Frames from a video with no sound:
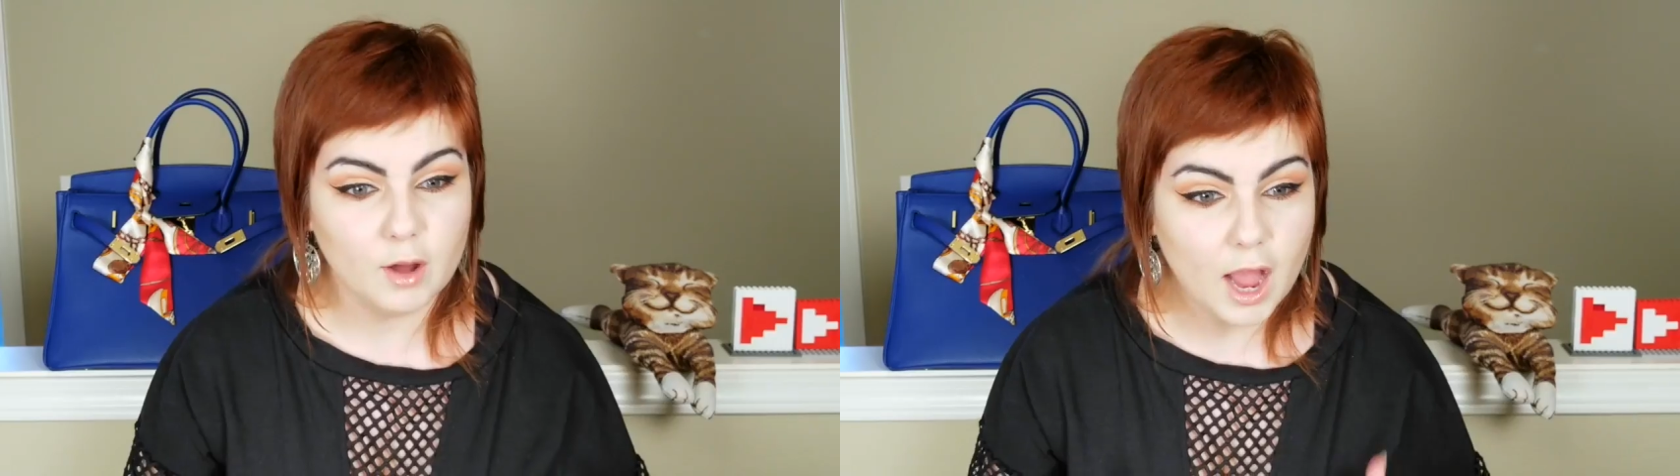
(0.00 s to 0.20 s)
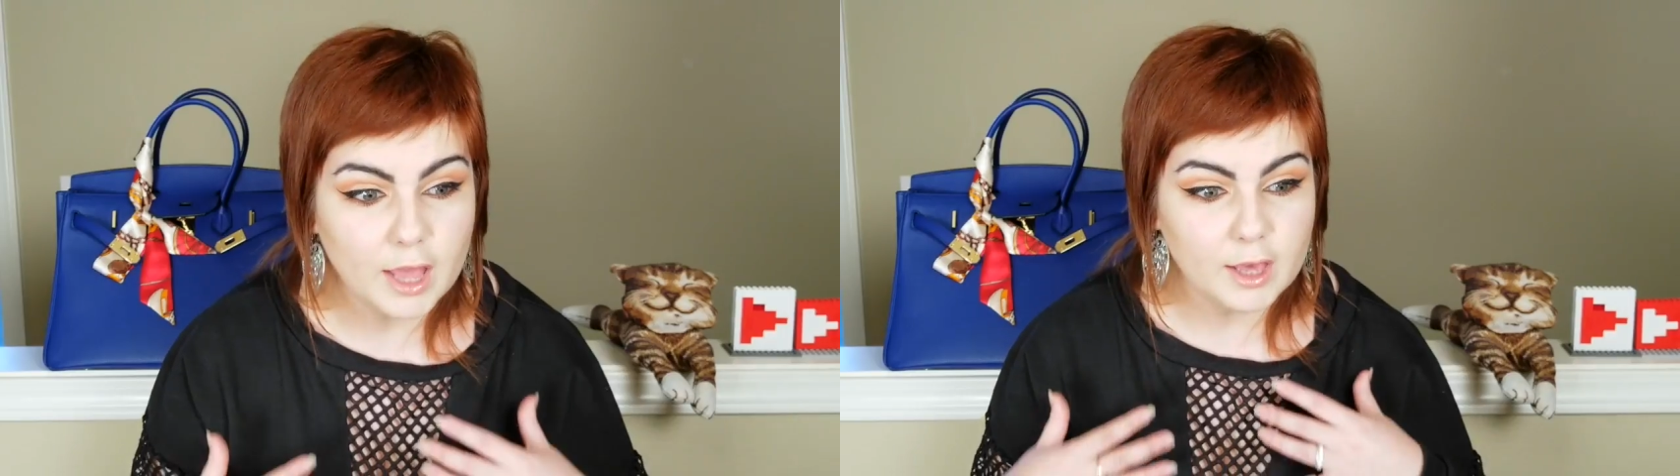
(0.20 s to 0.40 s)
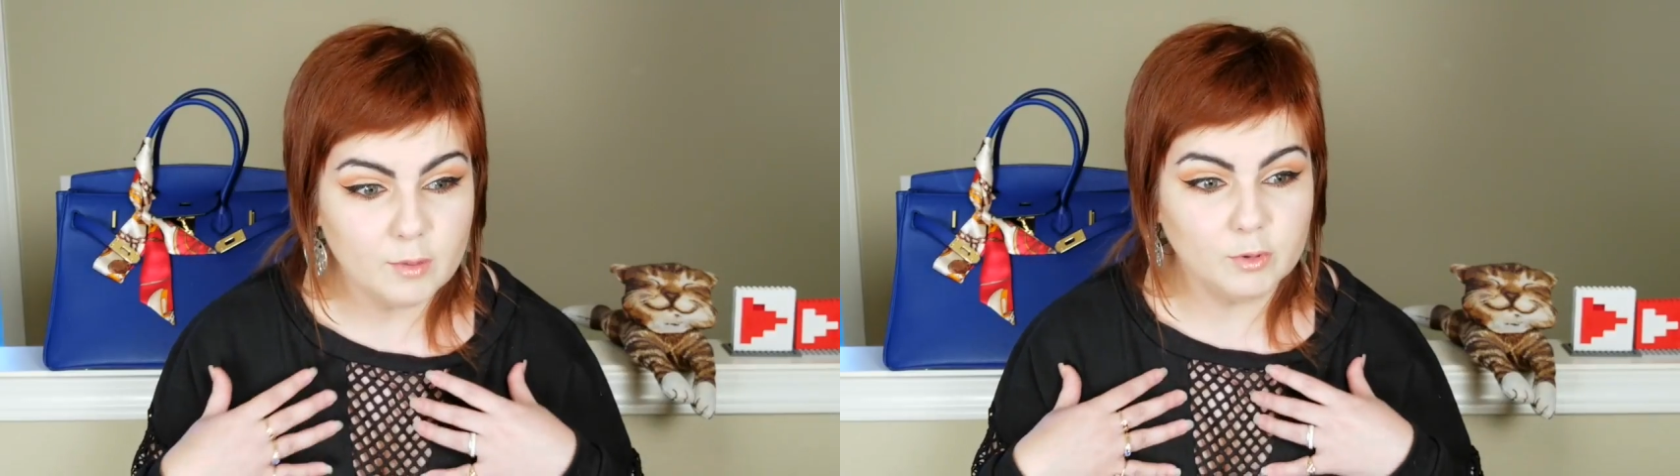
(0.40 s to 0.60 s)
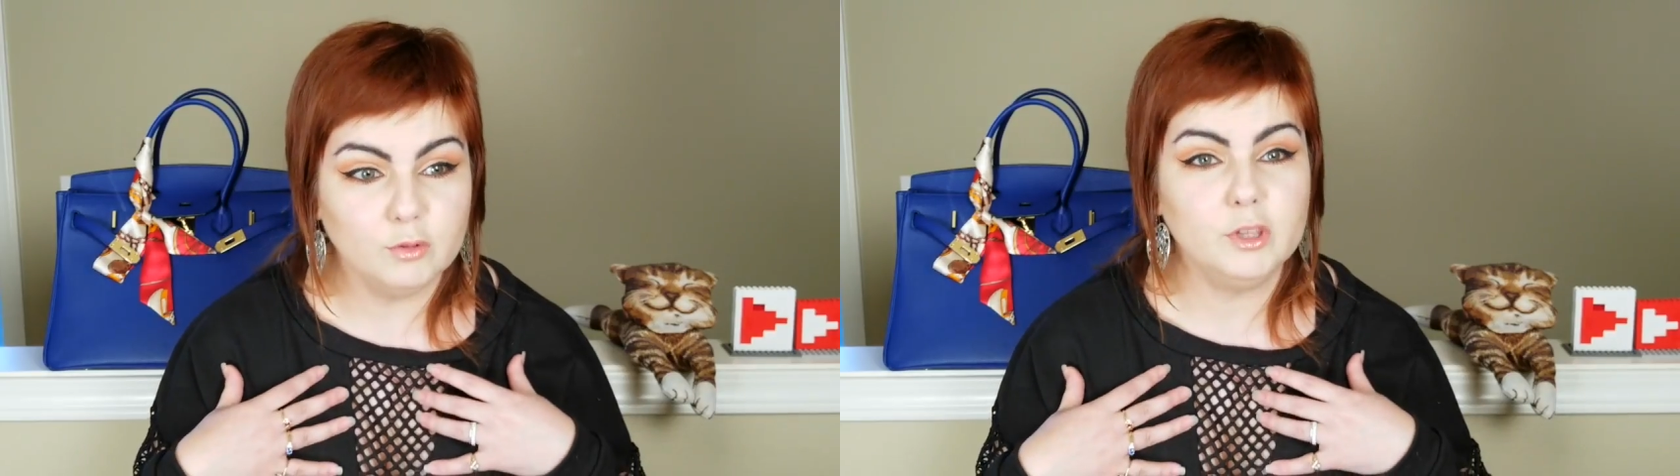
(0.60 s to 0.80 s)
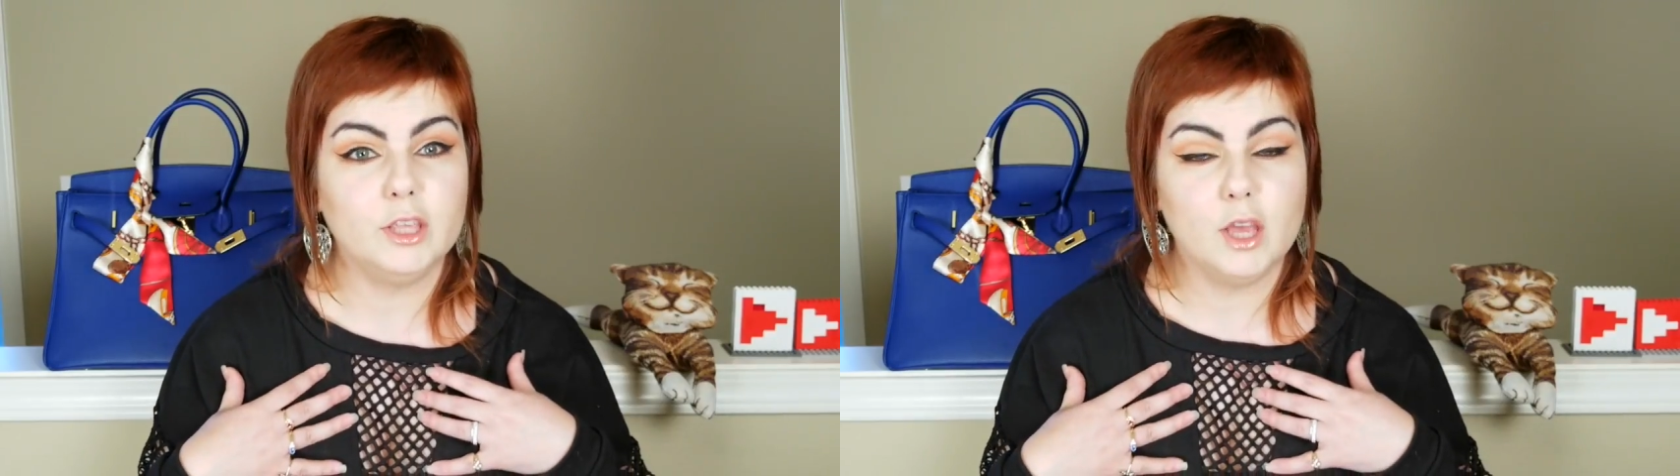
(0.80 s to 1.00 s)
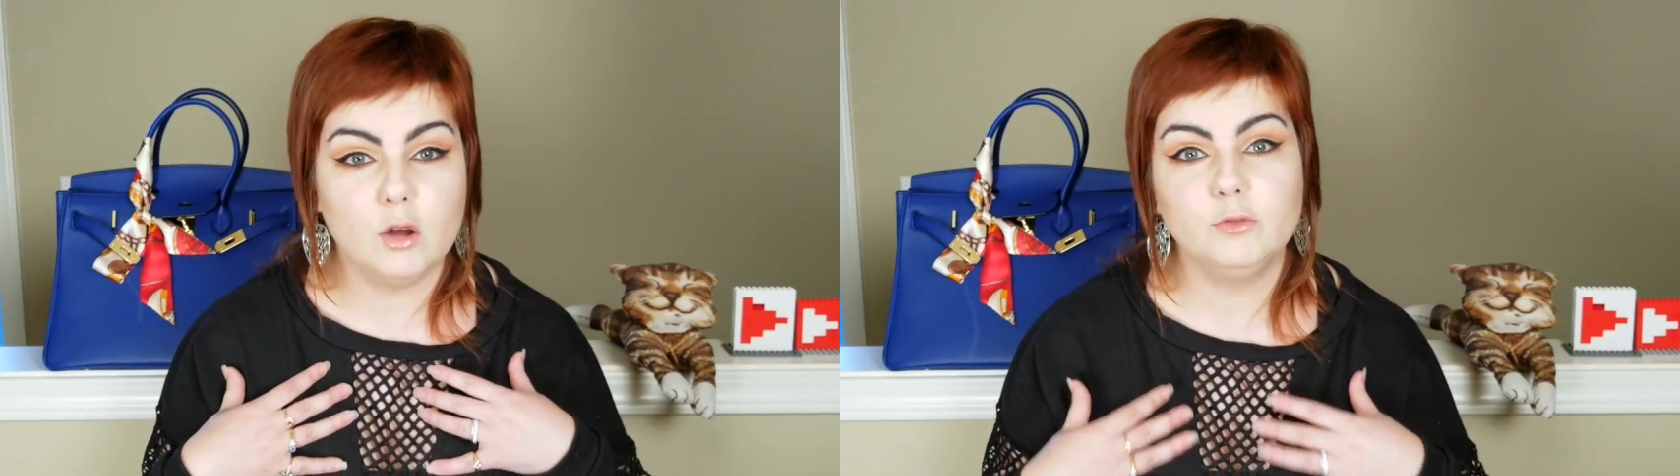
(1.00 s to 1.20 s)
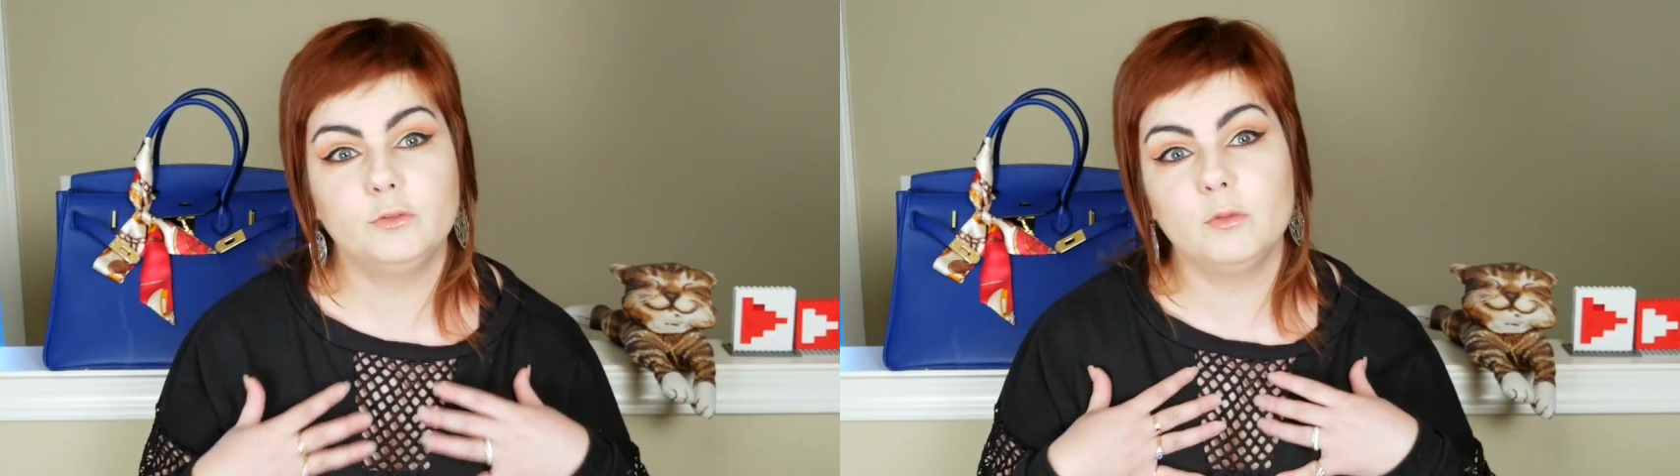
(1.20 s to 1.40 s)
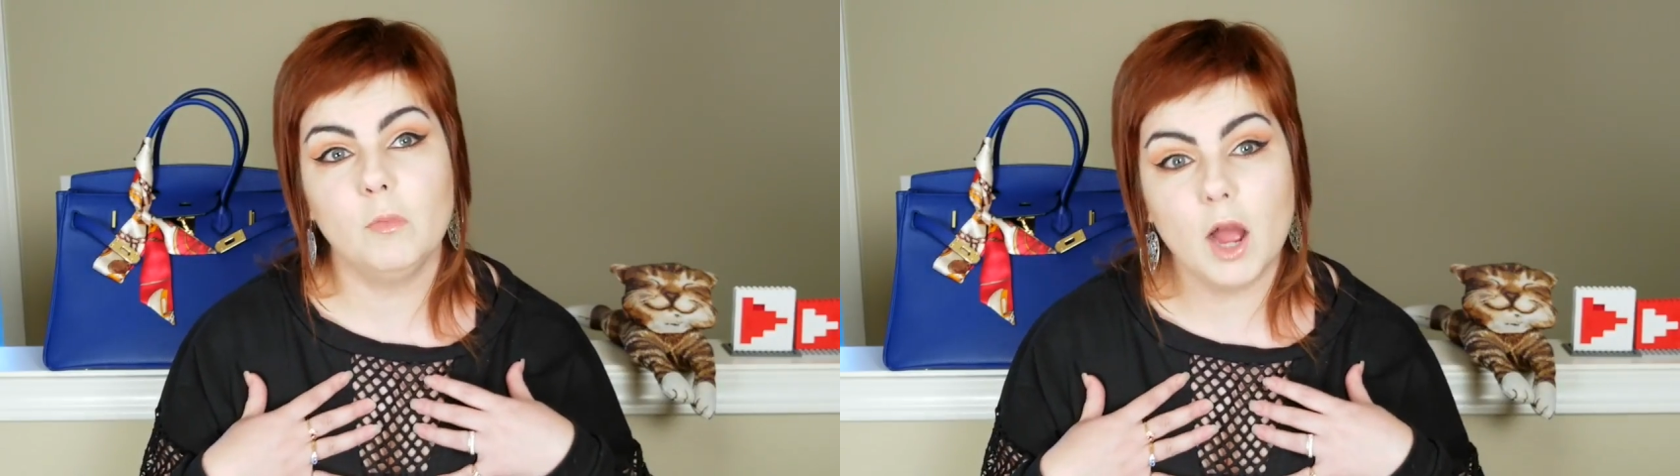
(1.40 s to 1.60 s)
I am looking out
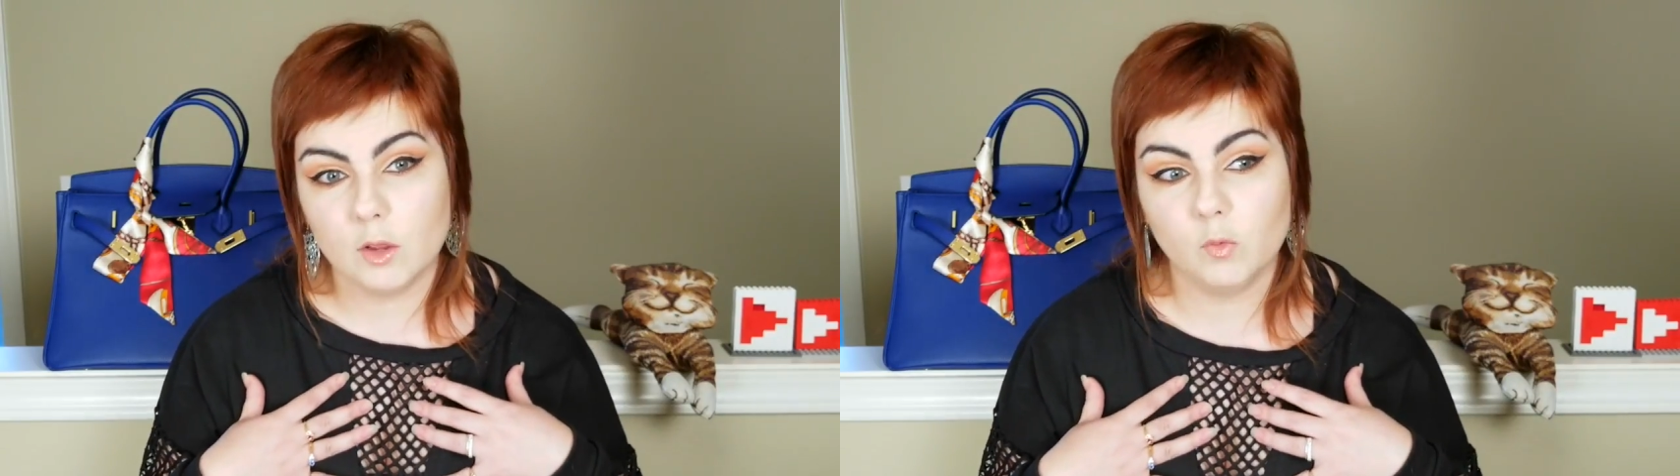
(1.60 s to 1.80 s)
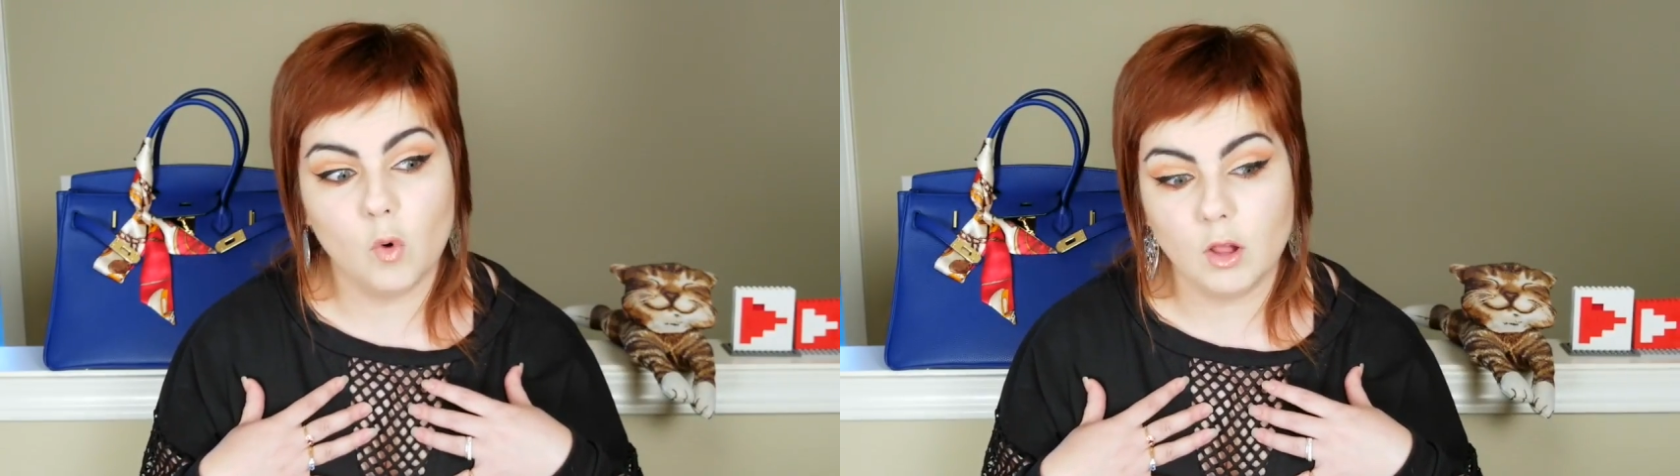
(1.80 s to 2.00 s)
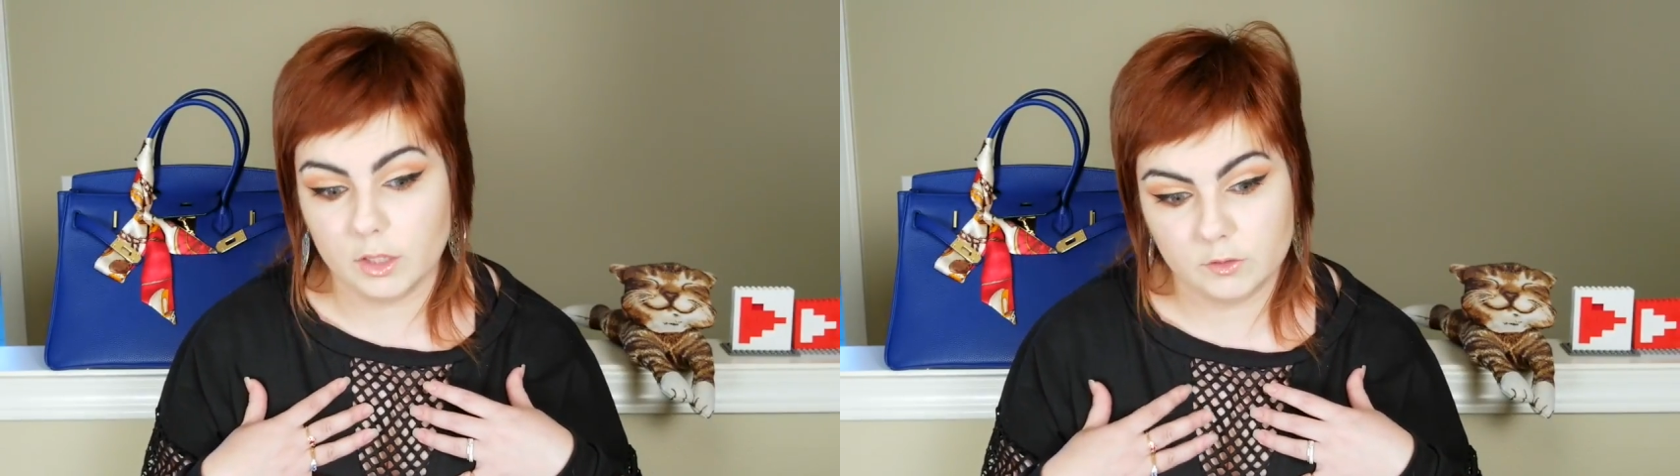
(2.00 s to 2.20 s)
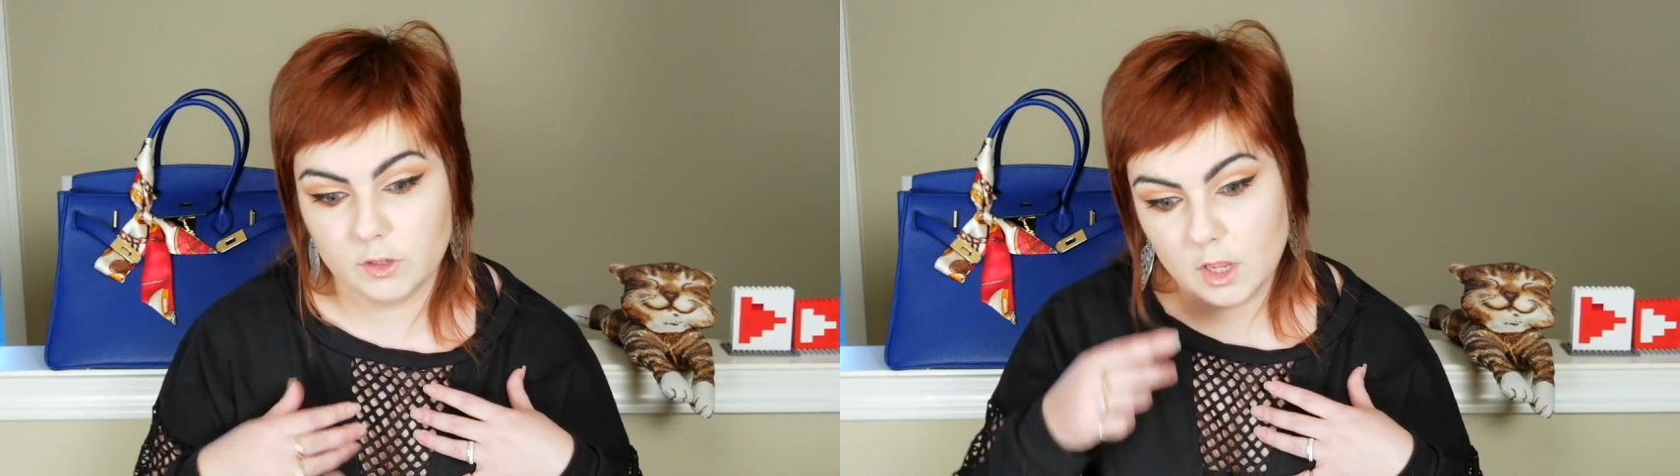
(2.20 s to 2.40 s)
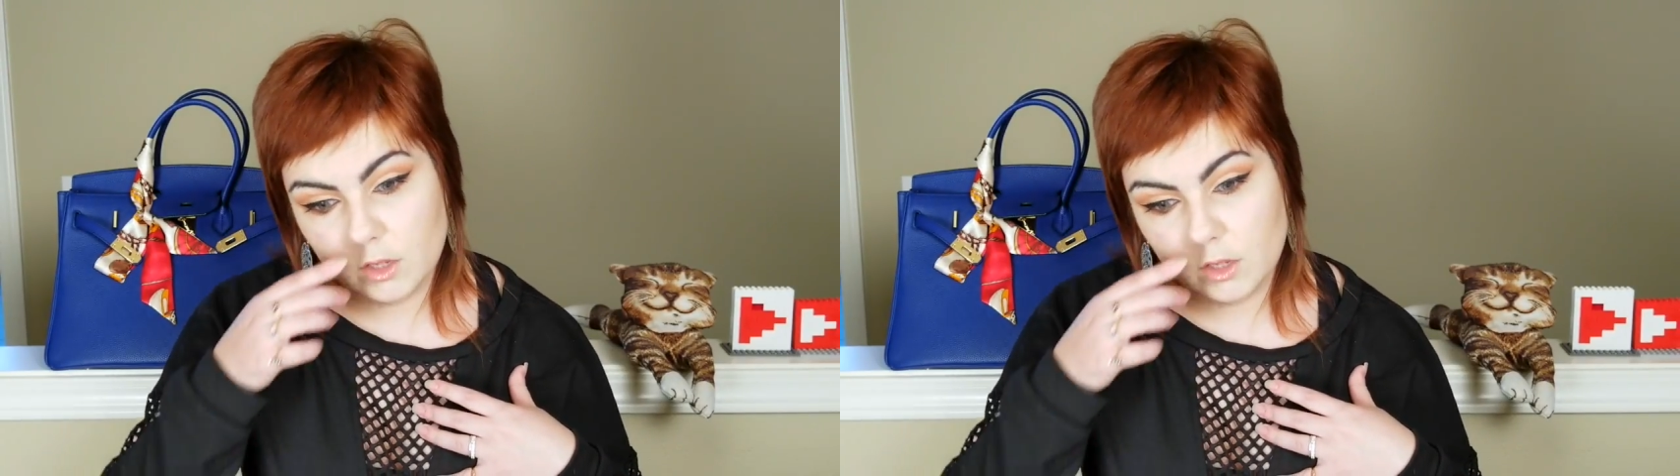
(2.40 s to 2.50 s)
for my wallet.